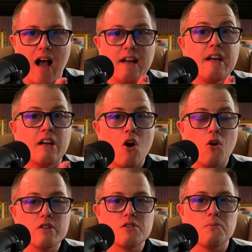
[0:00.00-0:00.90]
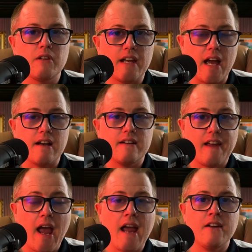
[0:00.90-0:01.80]
And it caused them to get
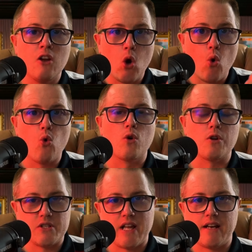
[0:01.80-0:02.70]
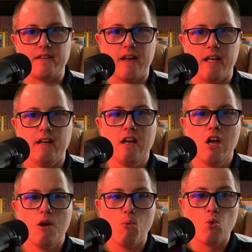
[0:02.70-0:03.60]
10 orders that day,
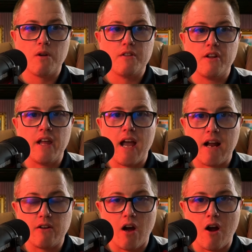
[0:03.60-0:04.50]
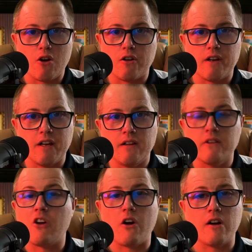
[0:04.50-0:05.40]
more than they had garnered in the
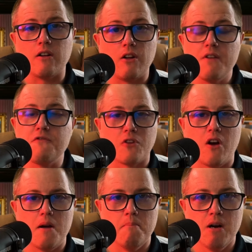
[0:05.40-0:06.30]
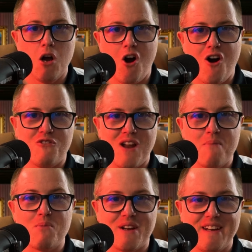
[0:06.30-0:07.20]
entire lifetime of
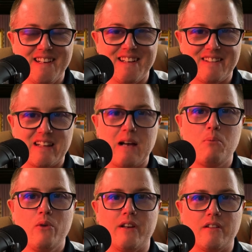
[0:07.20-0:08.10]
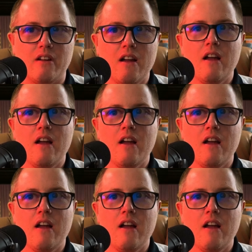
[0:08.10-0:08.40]
Lamborghini to that point.